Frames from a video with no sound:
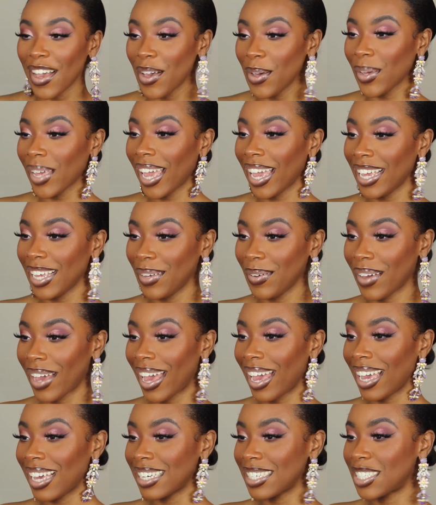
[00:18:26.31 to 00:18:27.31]
Okay, you
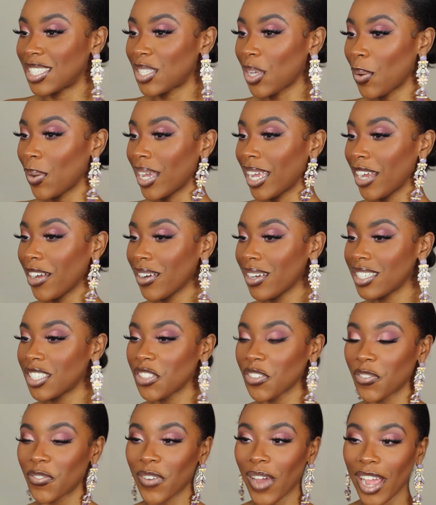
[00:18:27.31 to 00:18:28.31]
guys, so here is
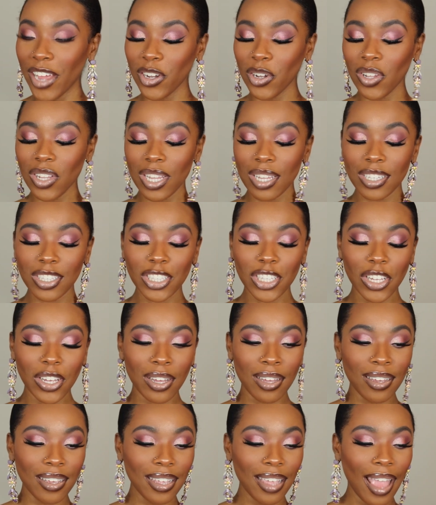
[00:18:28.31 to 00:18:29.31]
the final
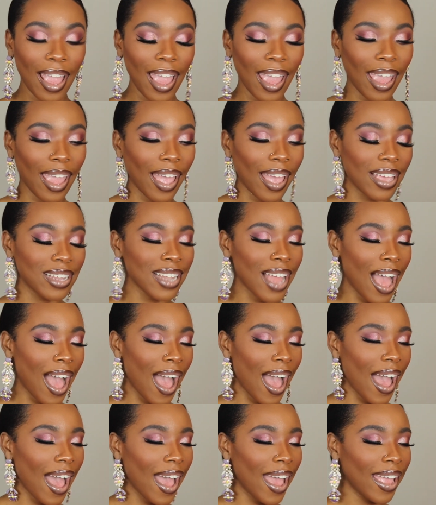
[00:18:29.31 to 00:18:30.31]
look, and
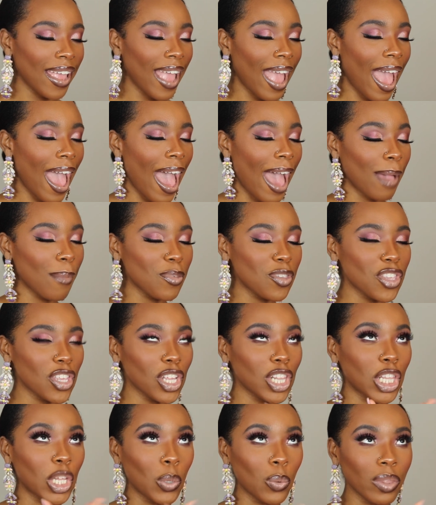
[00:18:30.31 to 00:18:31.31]
I
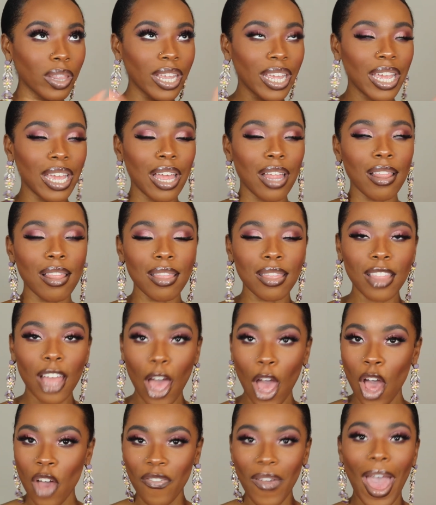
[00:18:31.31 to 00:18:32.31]
absolutely
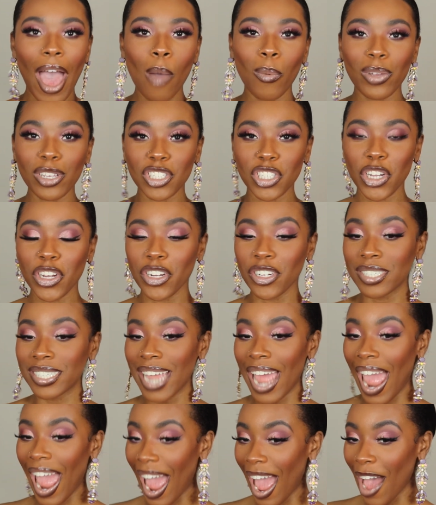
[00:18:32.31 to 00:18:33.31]
love how it turned
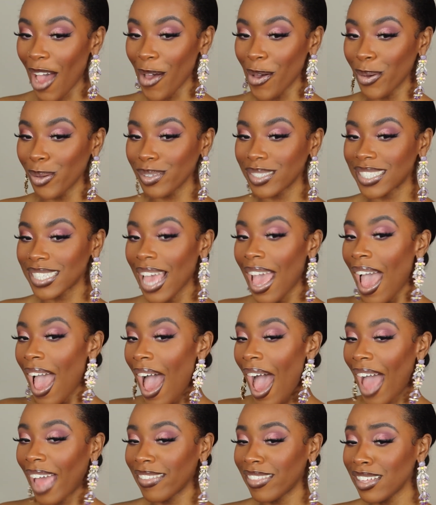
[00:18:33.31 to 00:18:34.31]
out.
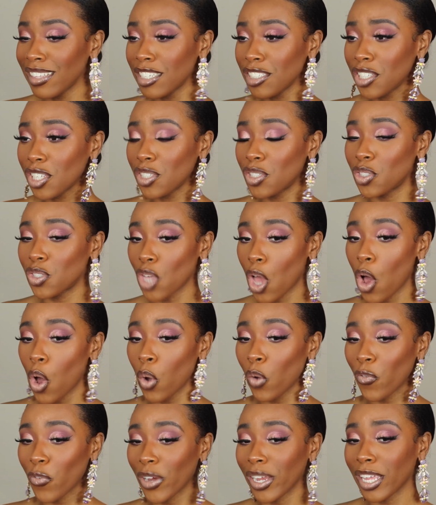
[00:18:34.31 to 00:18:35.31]
I think this is
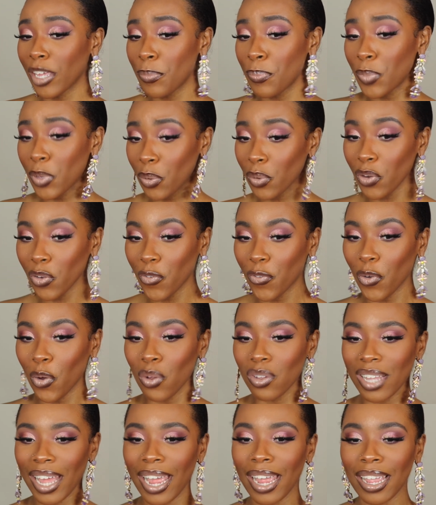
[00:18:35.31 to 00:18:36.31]
so freaking
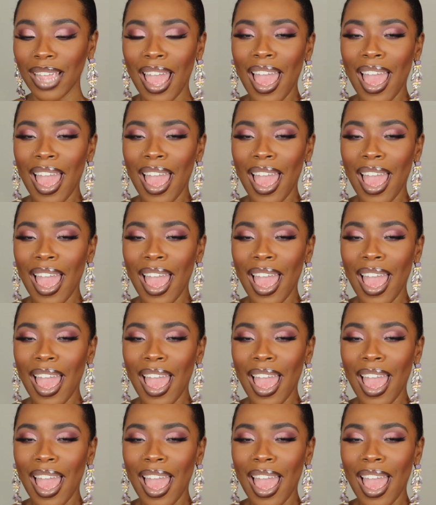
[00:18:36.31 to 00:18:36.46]
beautiful. Like,